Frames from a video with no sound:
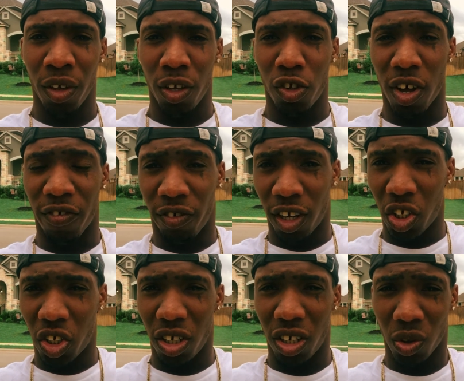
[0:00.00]
So I
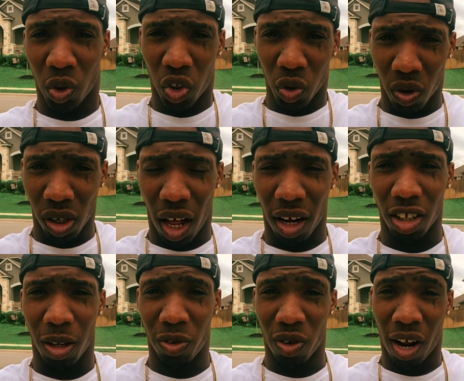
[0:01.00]
flushed it. It was still clogged
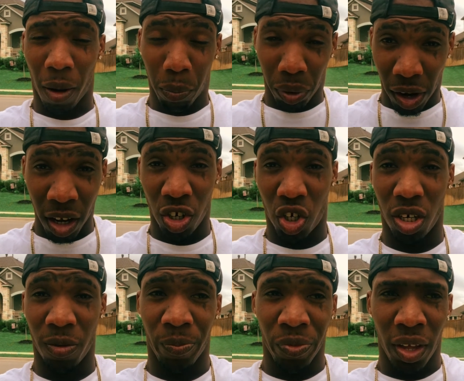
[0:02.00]
up. So now I'm
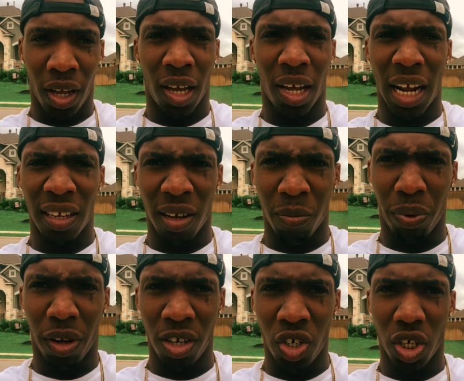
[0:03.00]
plunging. And as I'm
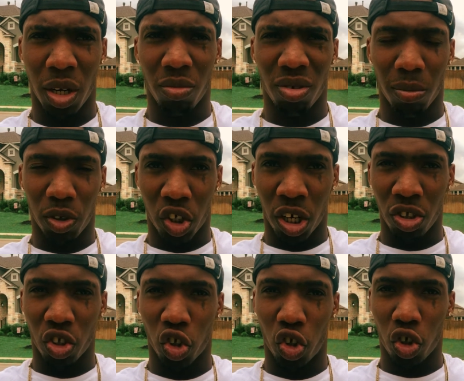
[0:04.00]
plunging, I'm starting
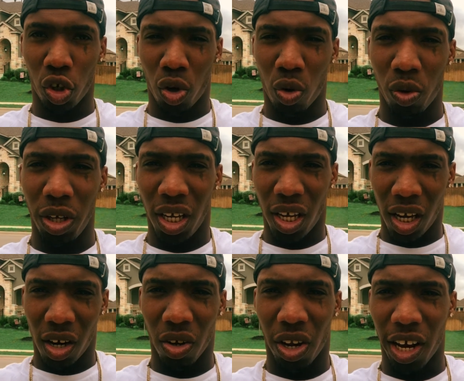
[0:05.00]
to slowly
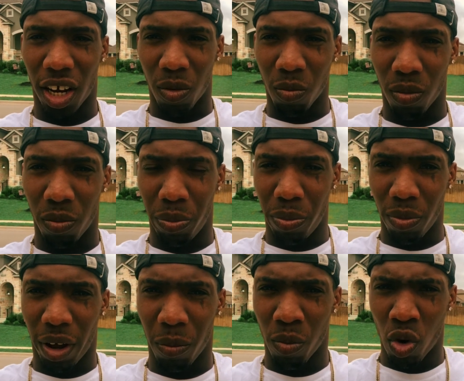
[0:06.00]
hear like
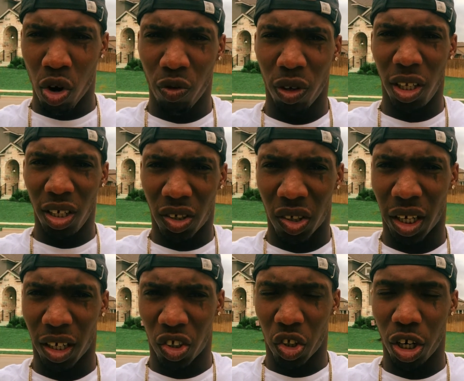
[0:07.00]
more release.
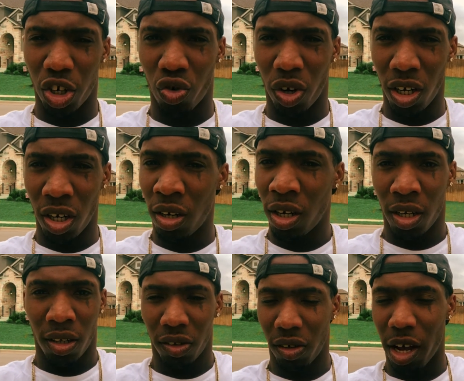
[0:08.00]
Like it started draining,
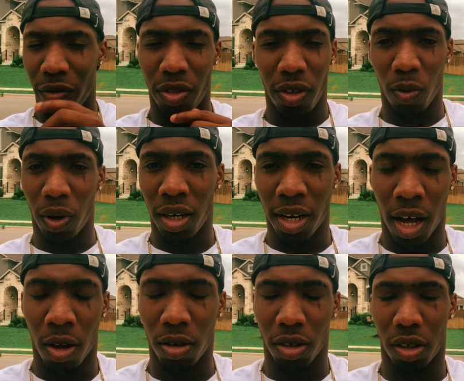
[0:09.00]
so everything went
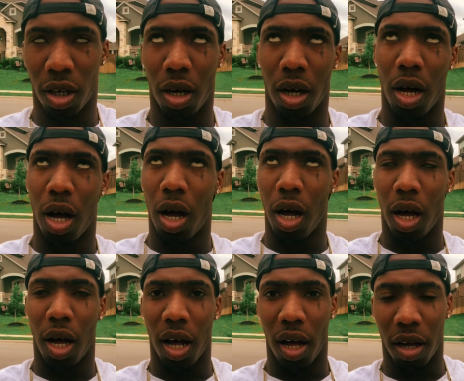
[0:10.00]
down. I was like,
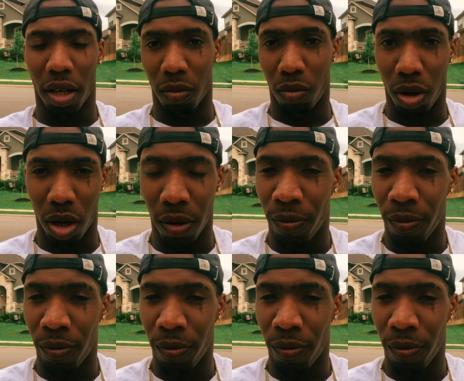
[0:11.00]
bro.